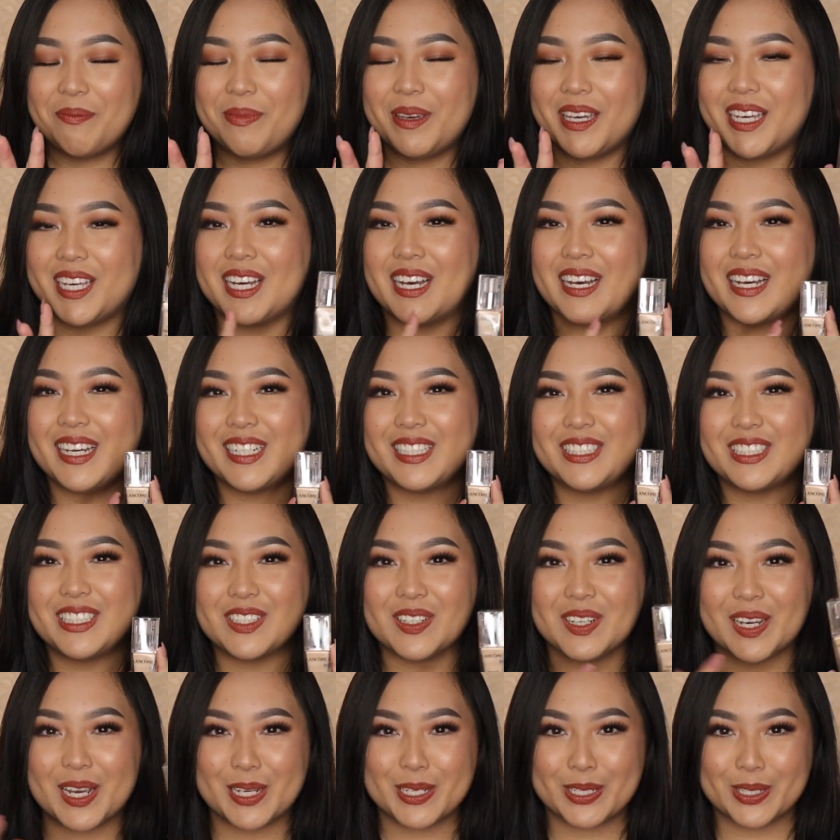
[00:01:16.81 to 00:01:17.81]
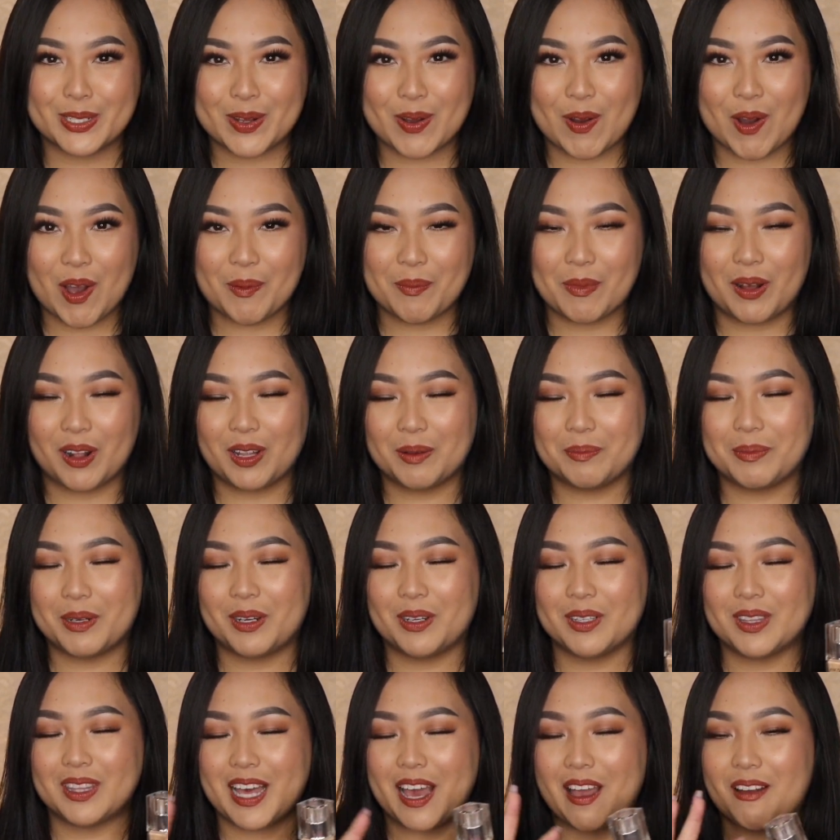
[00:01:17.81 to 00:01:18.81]
because you guys know I'm all
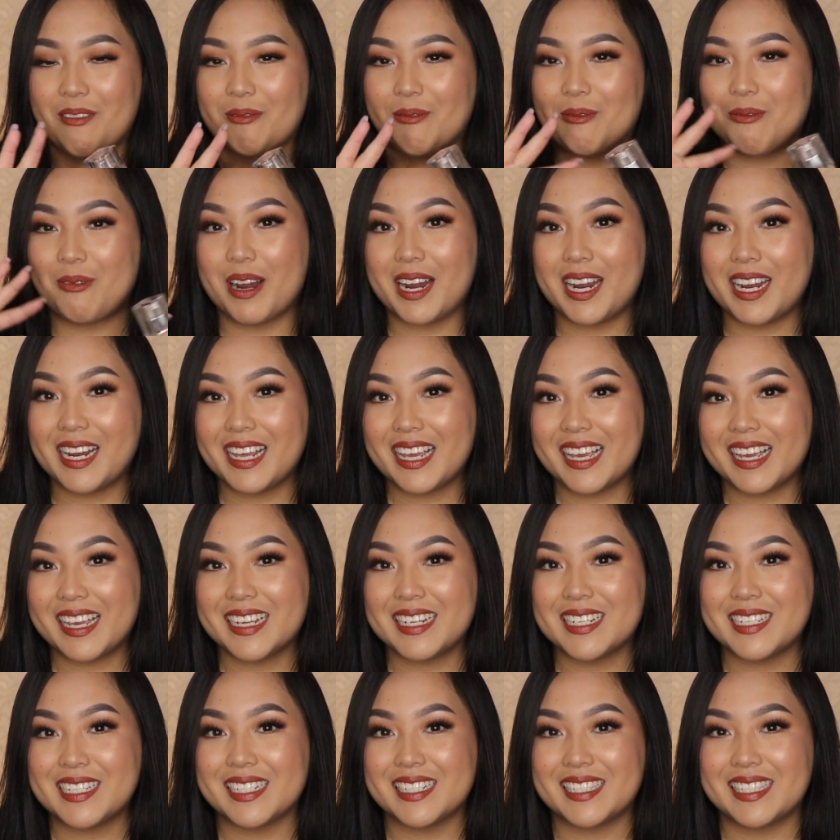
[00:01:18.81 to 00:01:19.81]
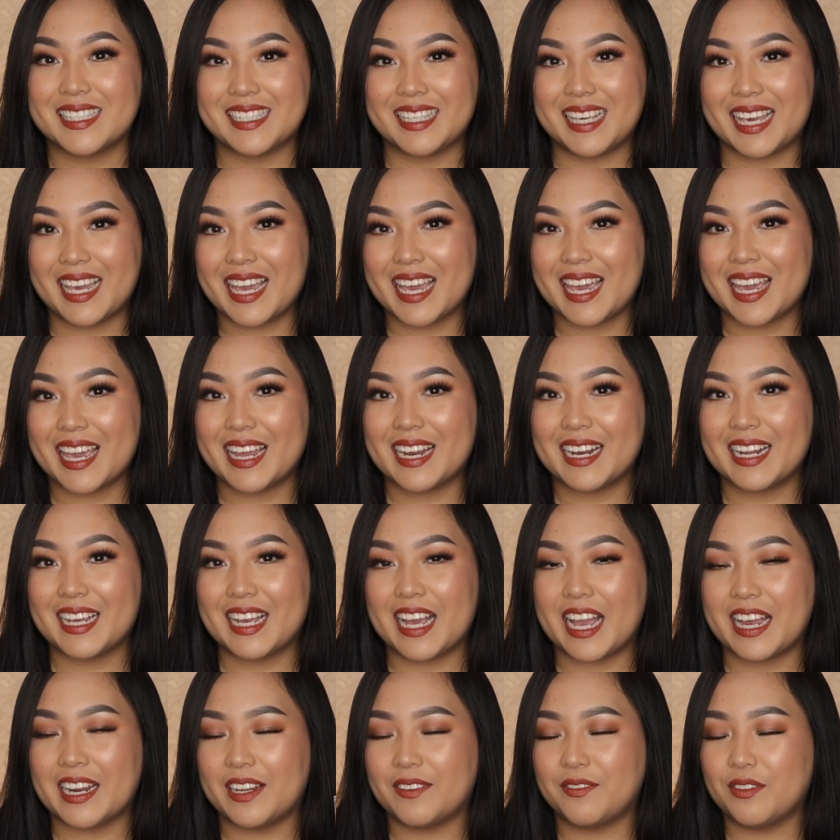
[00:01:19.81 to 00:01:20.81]
about that radiant skin,
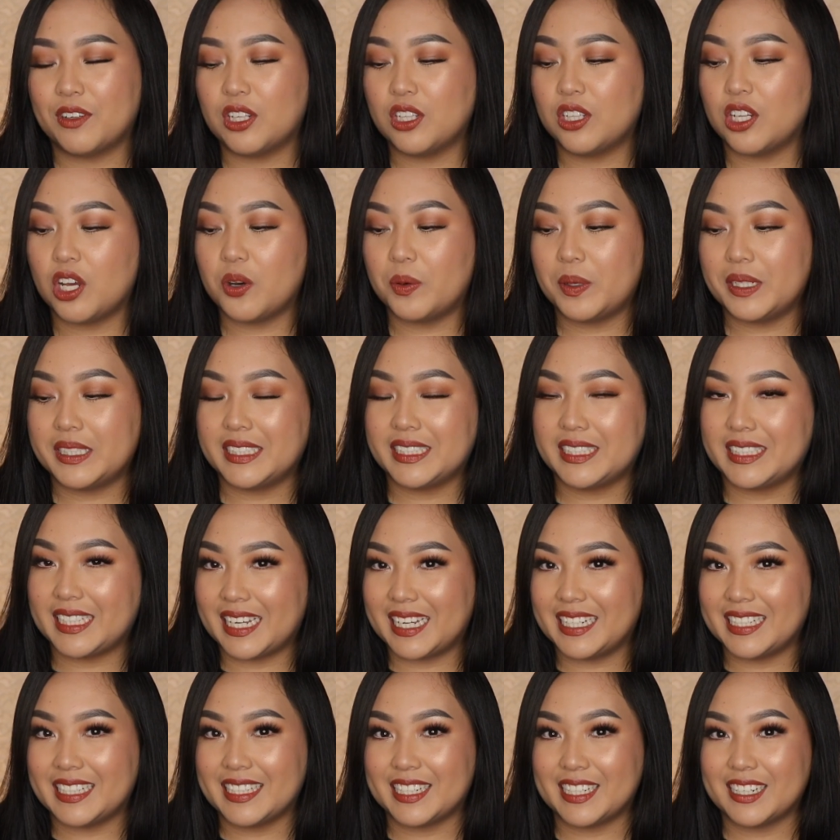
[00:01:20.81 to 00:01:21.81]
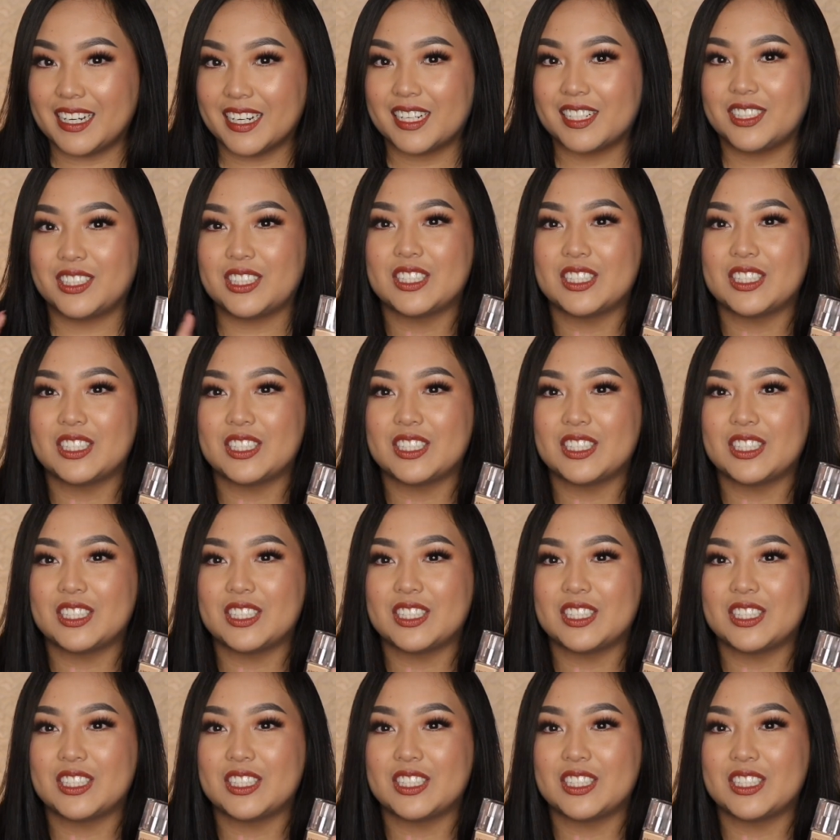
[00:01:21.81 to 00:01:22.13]
kind of glowy skin look.